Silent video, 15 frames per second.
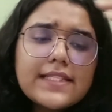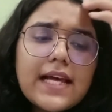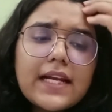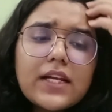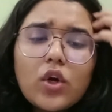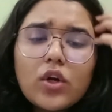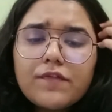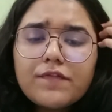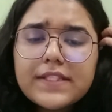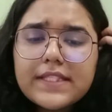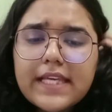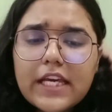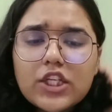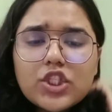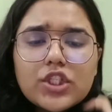that
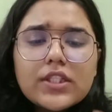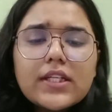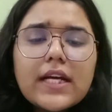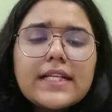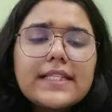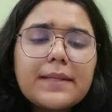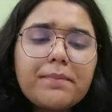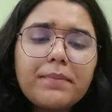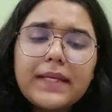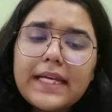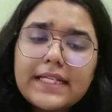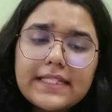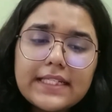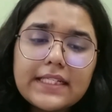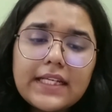confiscation
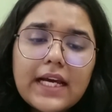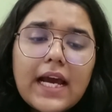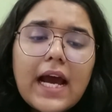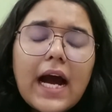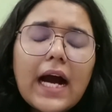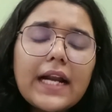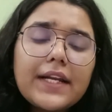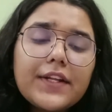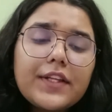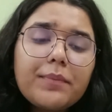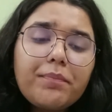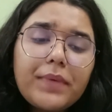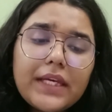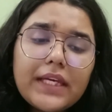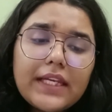contemplated under the
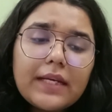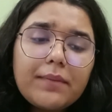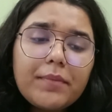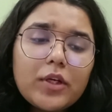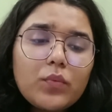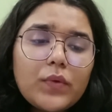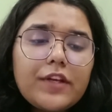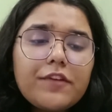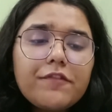period between